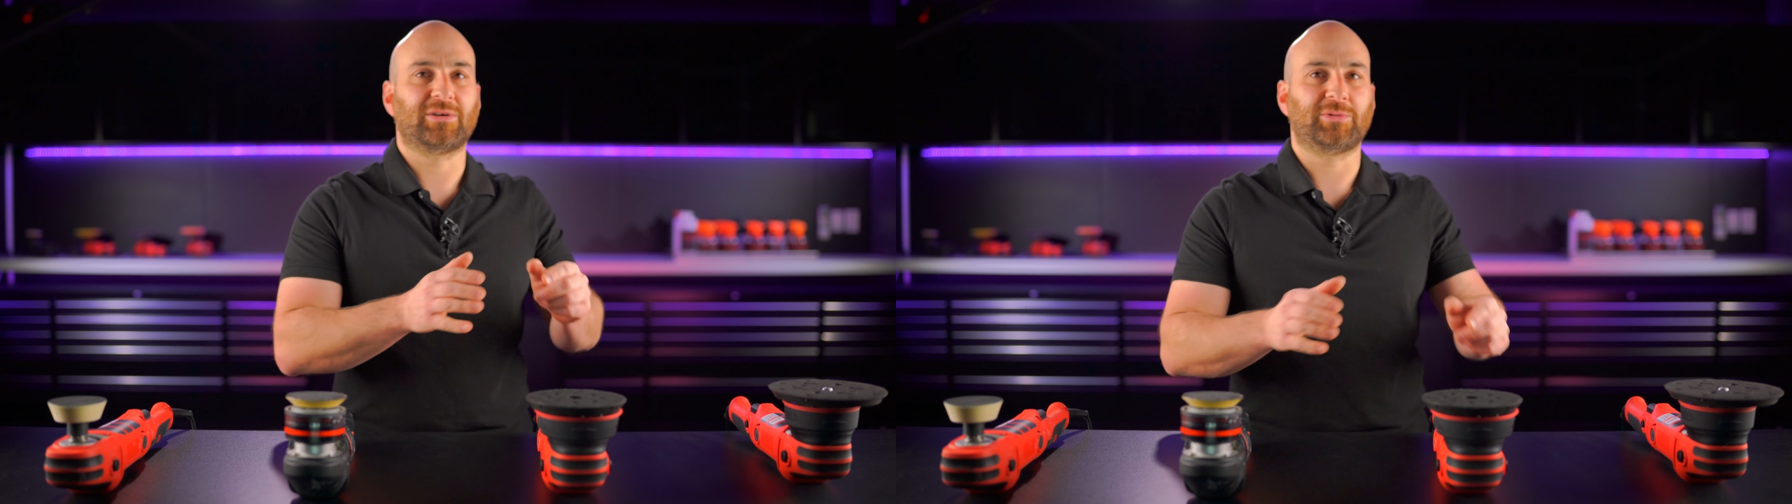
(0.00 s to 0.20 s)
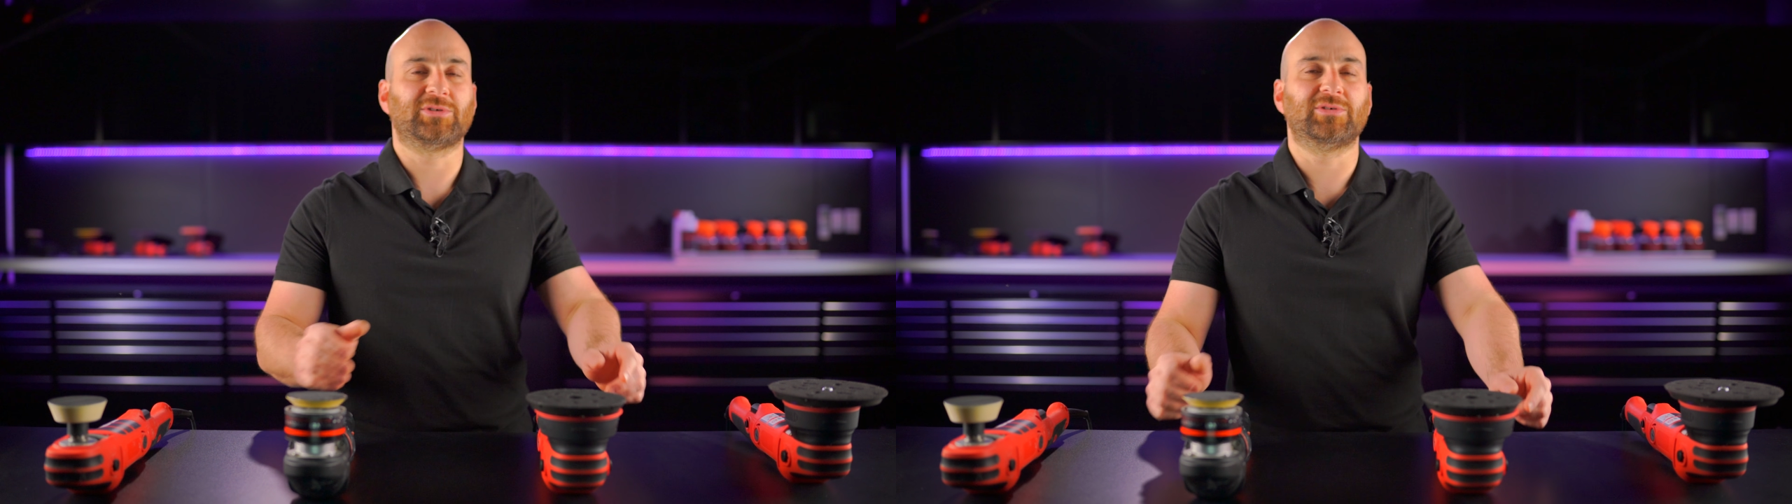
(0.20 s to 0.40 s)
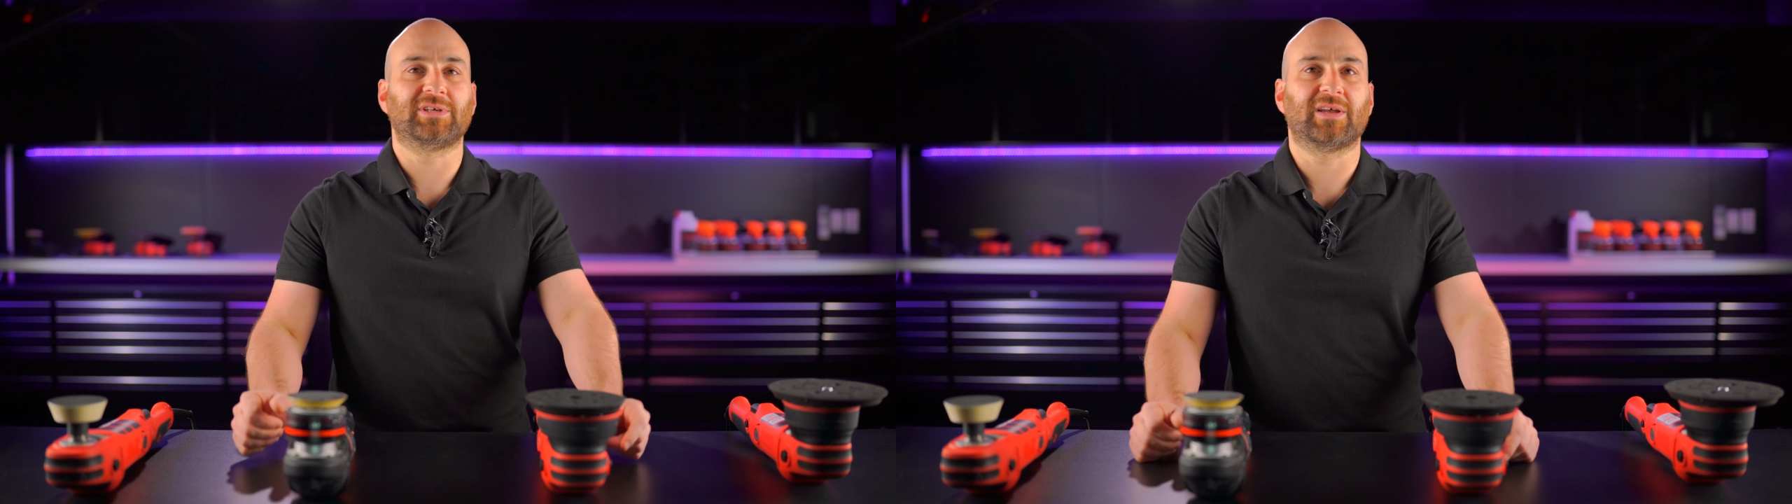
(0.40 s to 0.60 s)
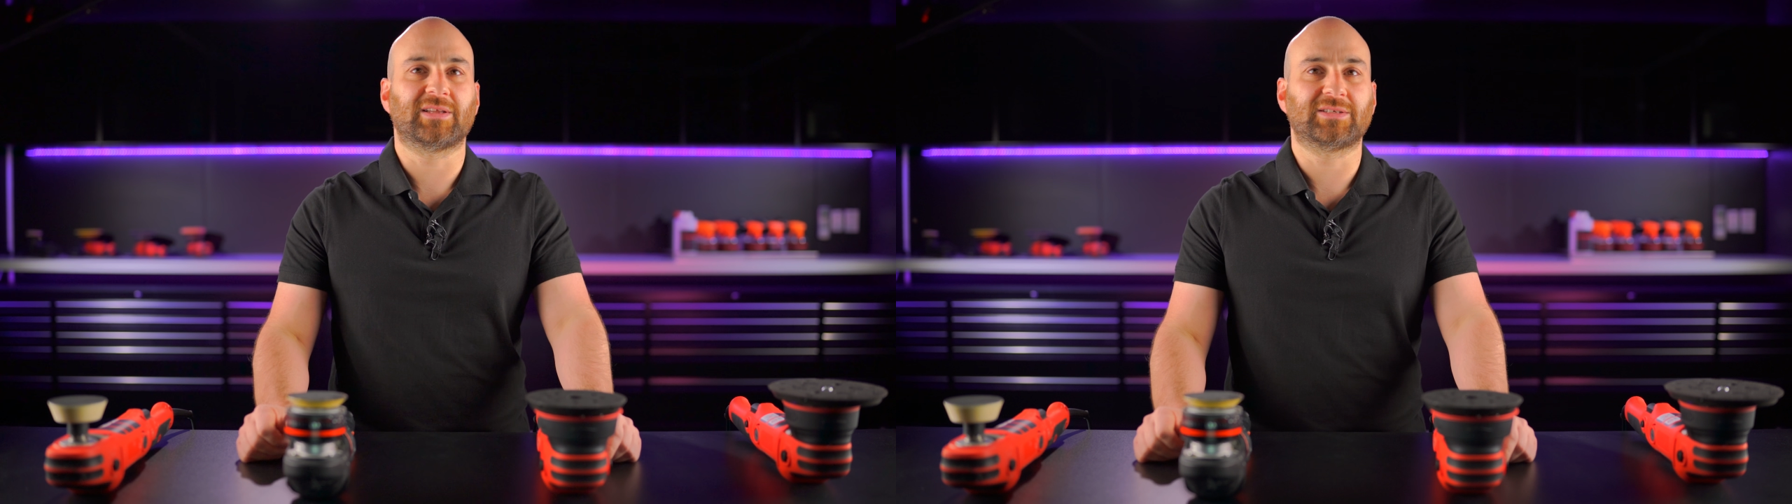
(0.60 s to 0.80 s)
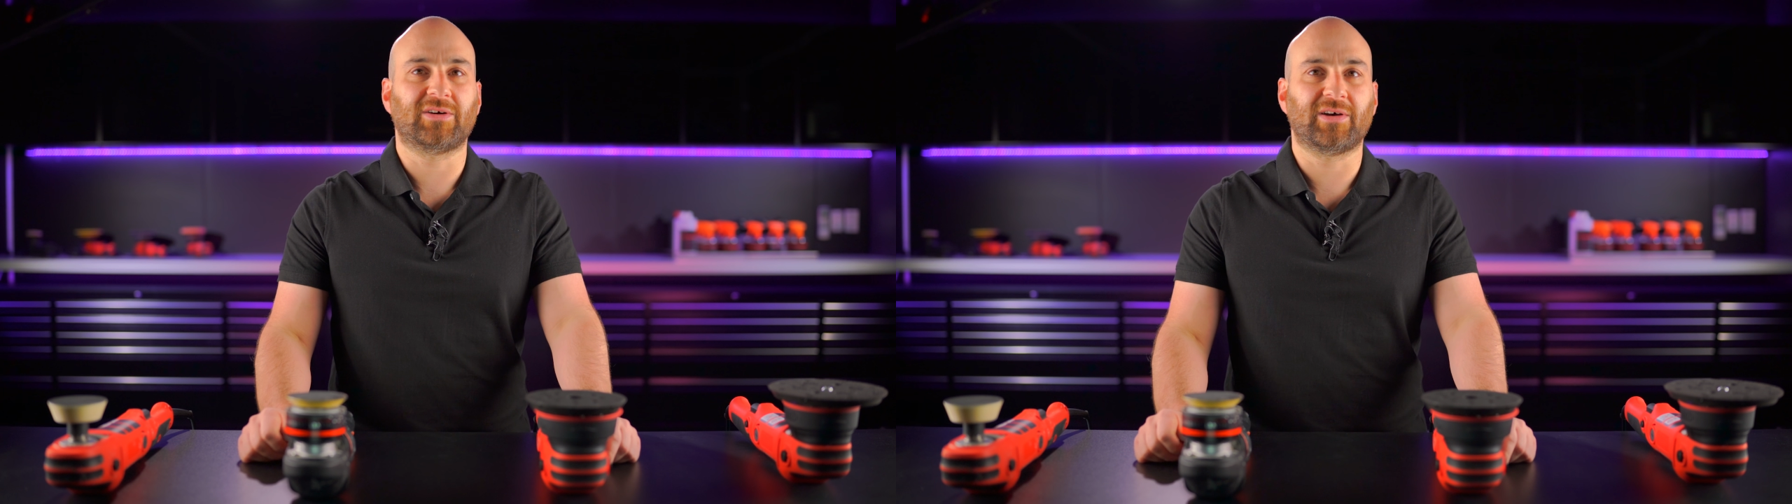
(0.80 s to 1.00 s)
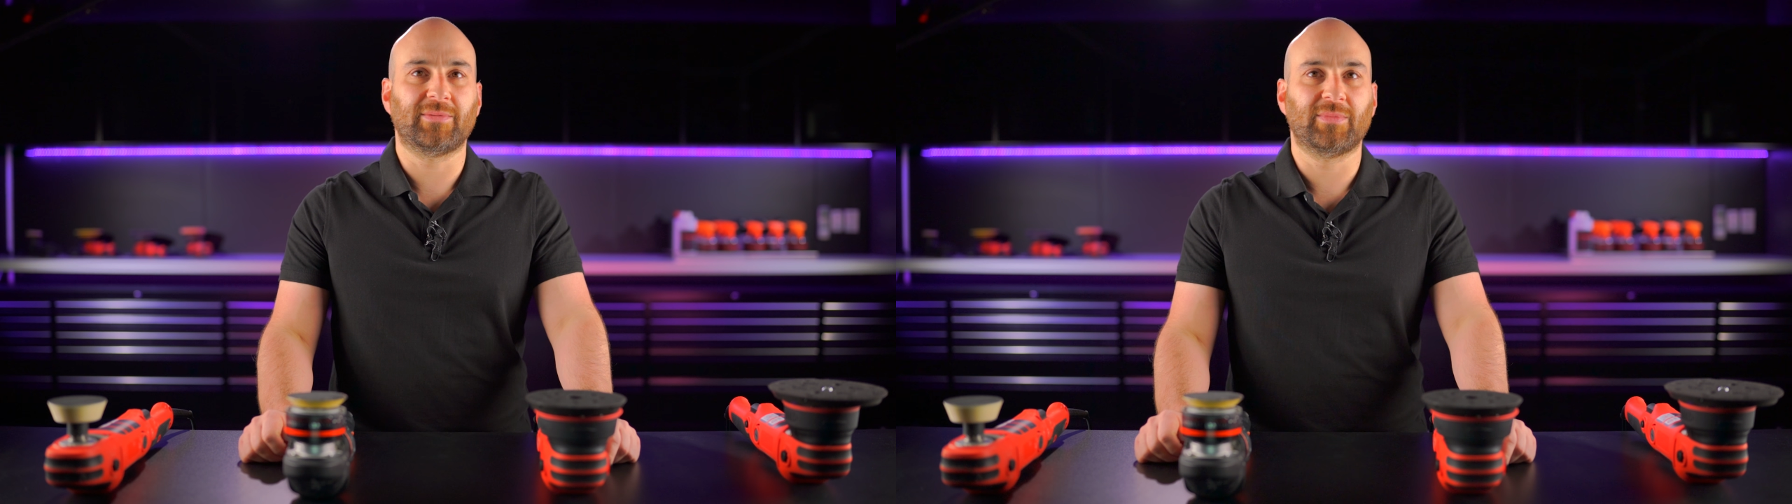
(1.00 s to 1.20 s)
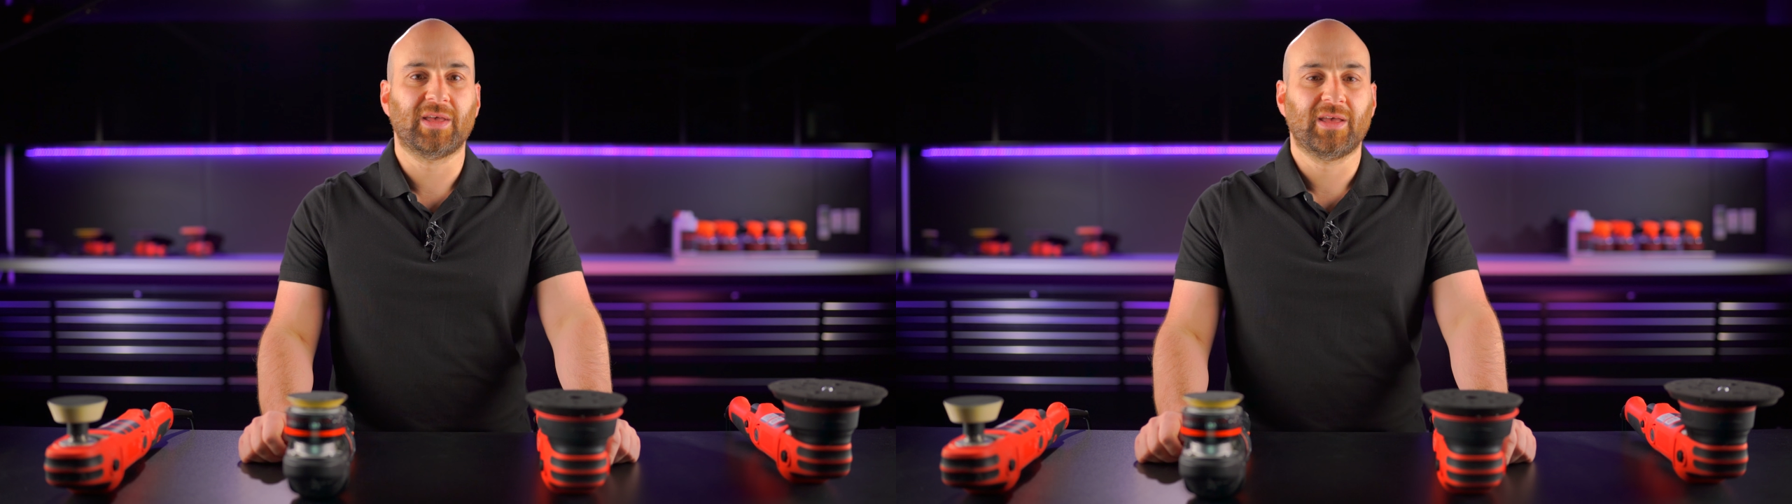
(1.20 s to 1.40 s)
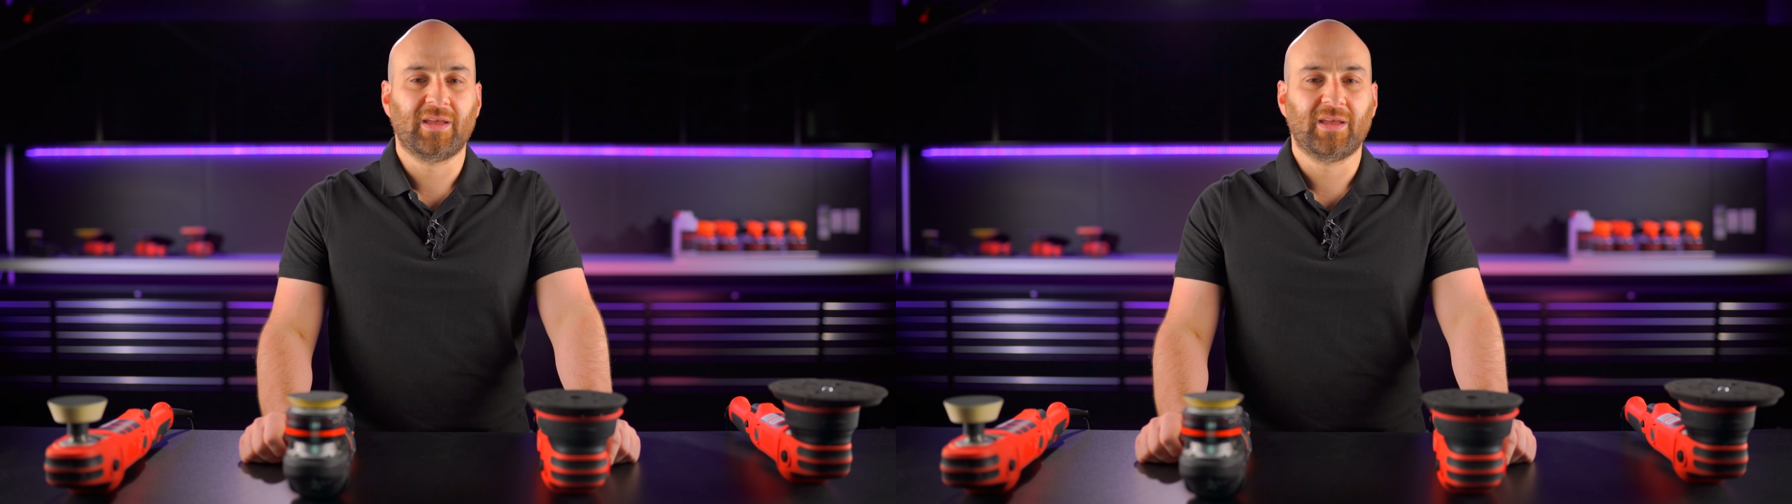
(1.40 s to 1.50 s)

I was using at the time,